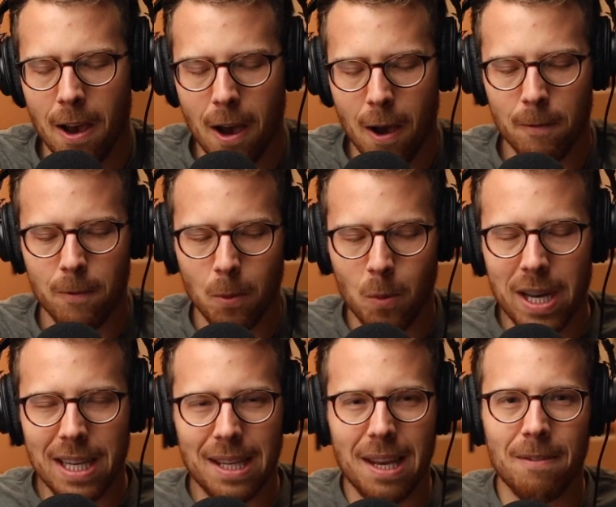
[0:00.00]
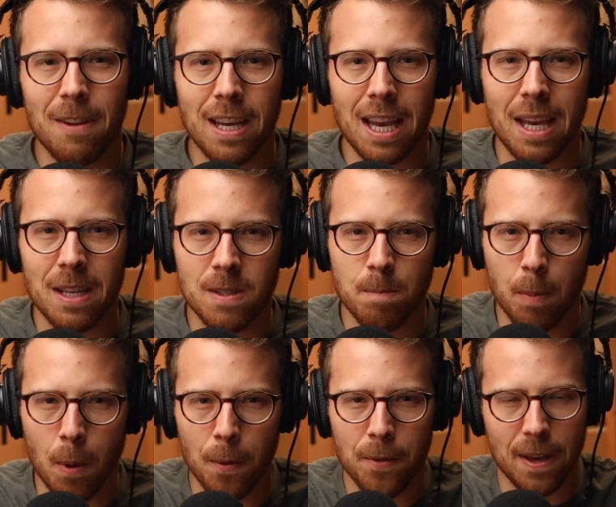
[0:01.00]
of when giving is
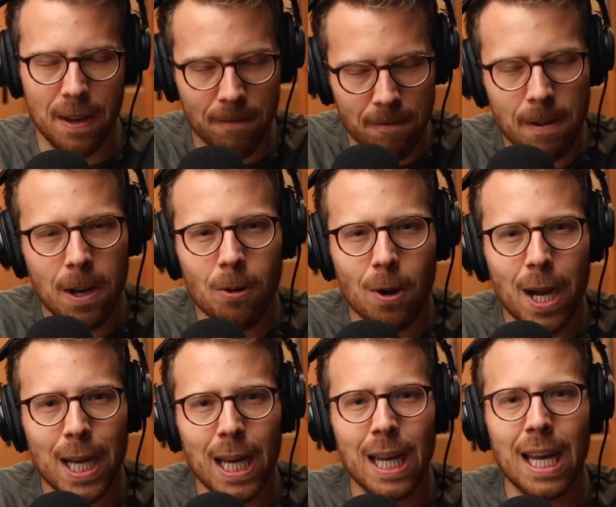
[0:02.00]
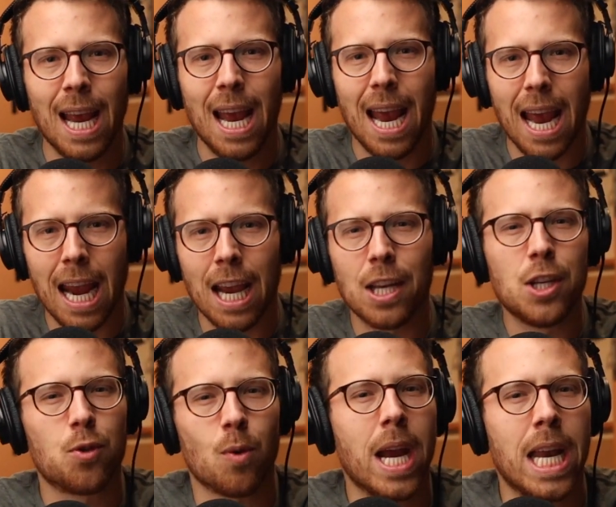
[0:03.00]
both invigorating and
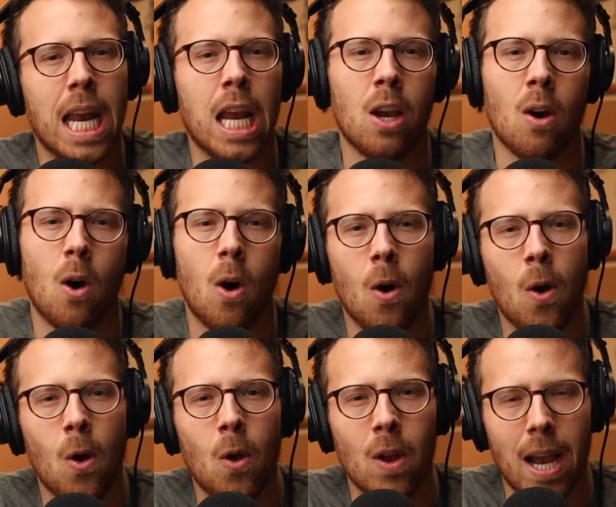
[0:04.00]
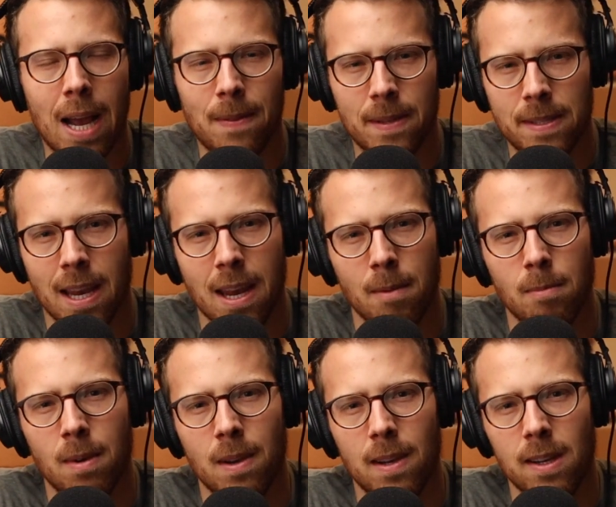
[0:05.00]
draining all at the
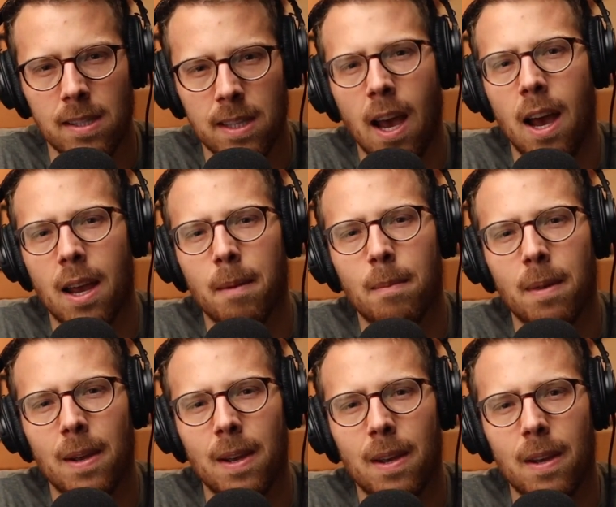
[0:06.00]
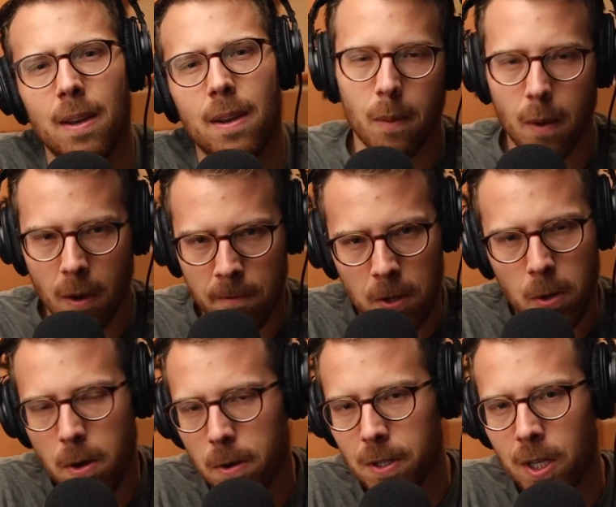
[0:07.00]
same time. A few
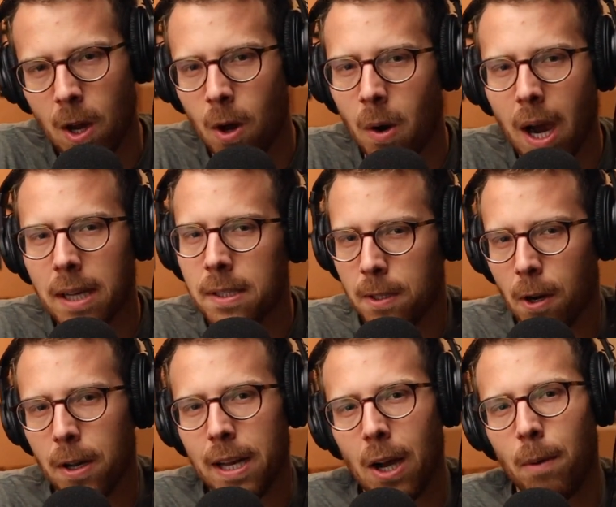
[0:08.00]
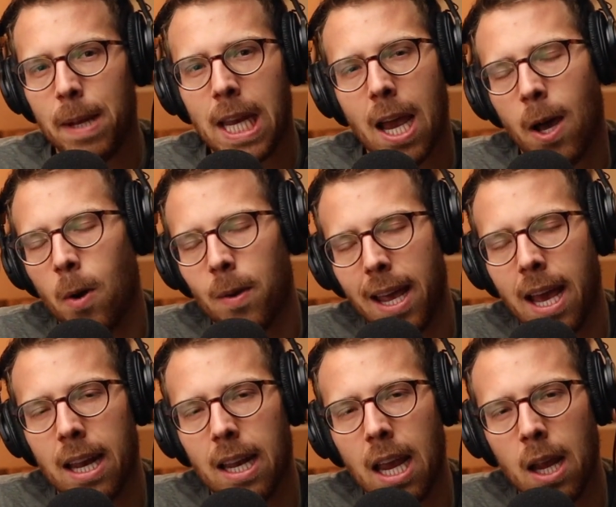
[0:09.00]
years ago, I started helping out
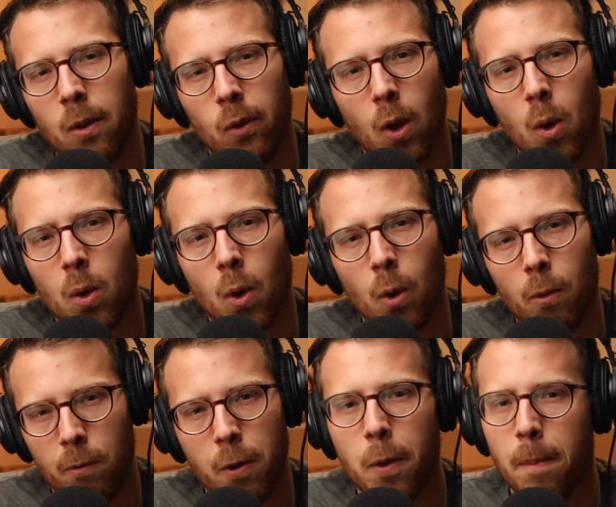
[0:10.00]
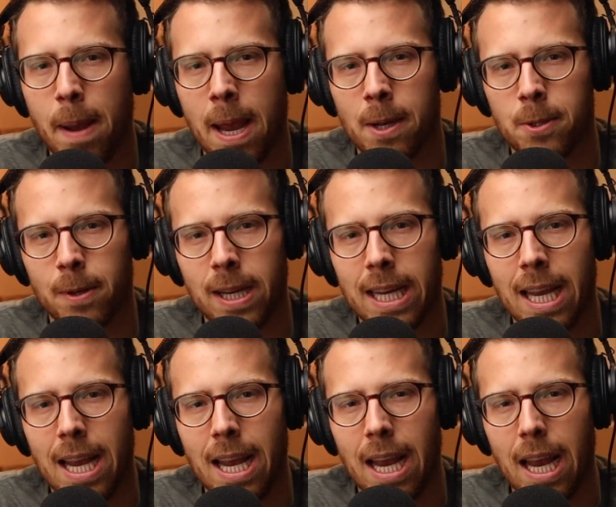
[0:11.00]
at a local food pantry.
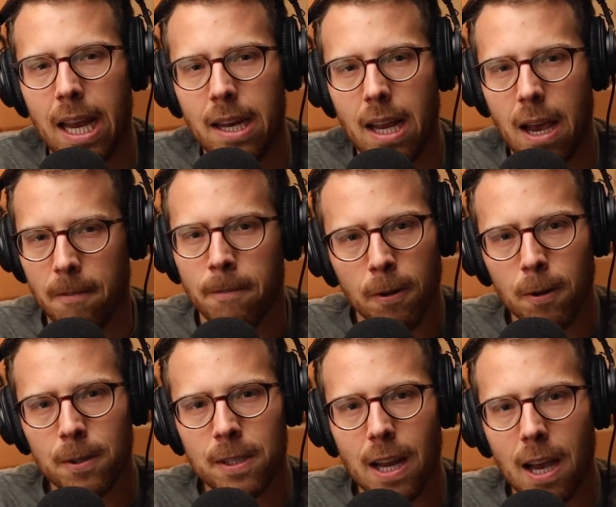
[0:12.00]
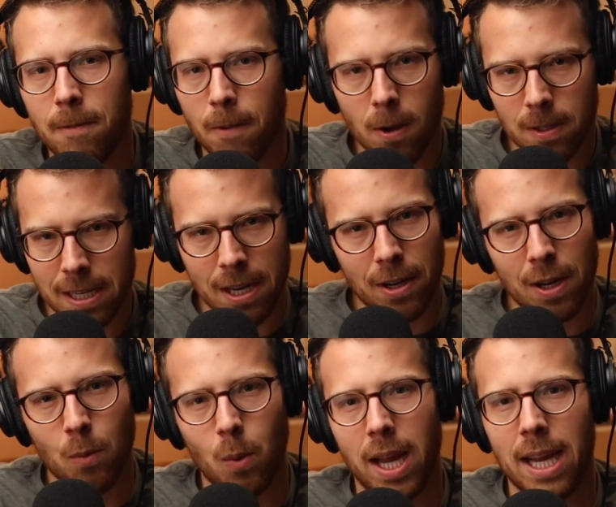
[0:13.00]
And at first, I volunteered
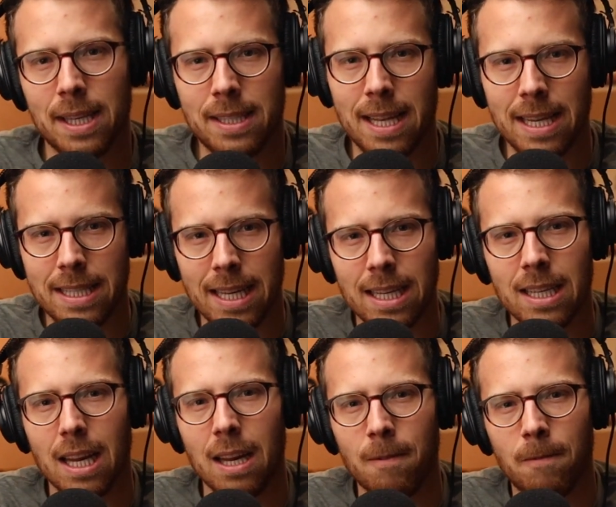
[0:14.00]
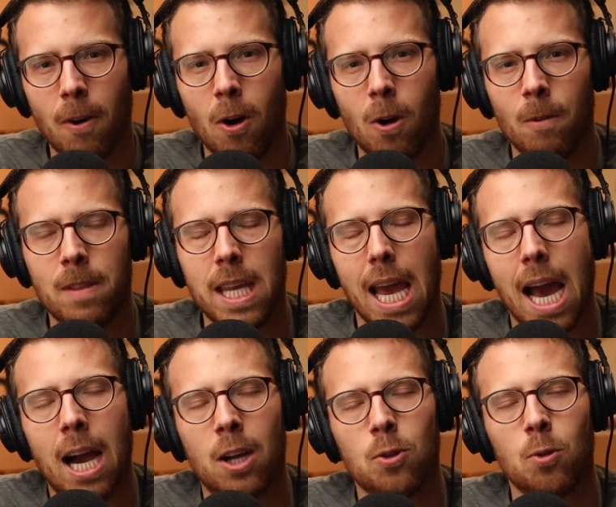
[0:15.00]
in ways that didn't involve the
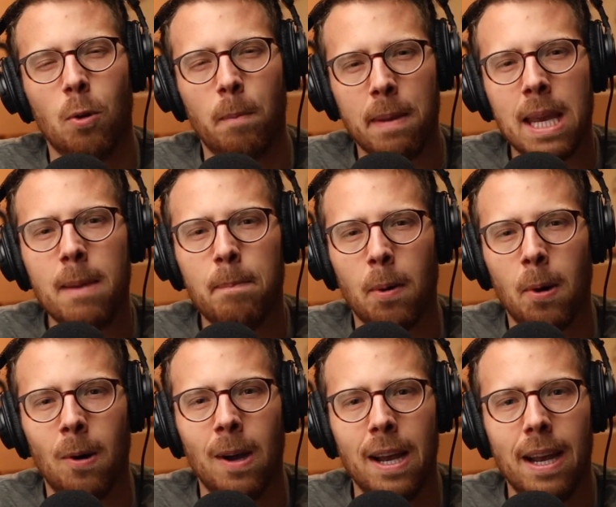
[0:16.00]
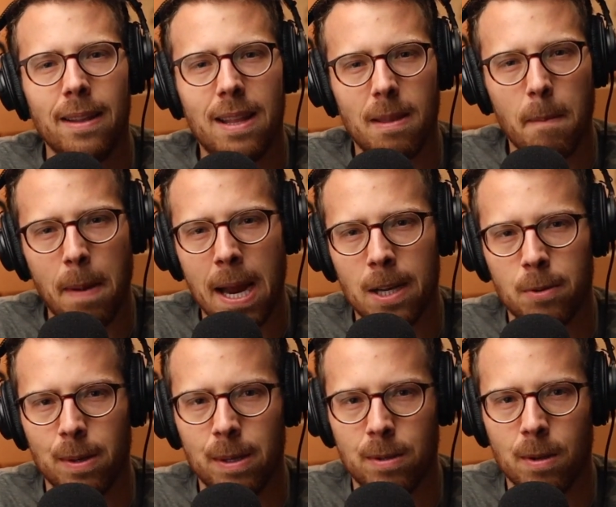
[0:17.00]
actual people that the
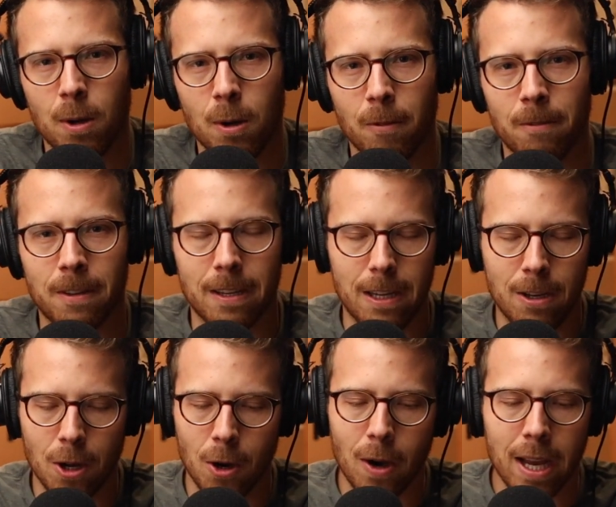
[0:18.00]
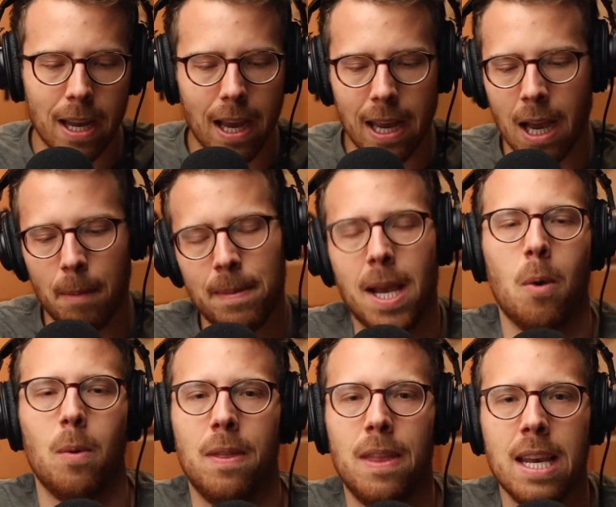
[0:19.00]
pantry served. You know, I helped out
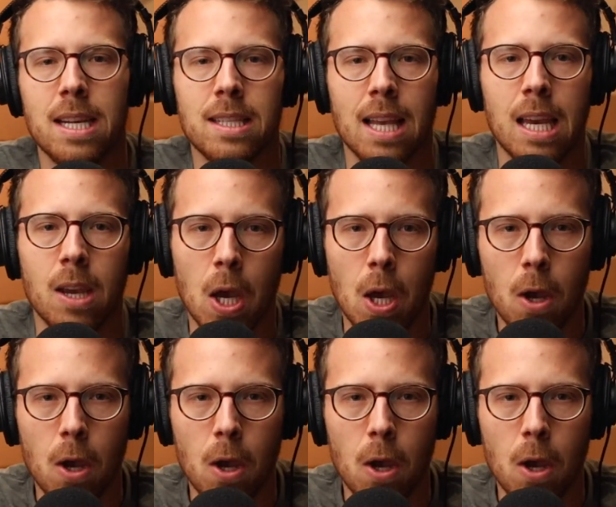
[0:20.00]
with things like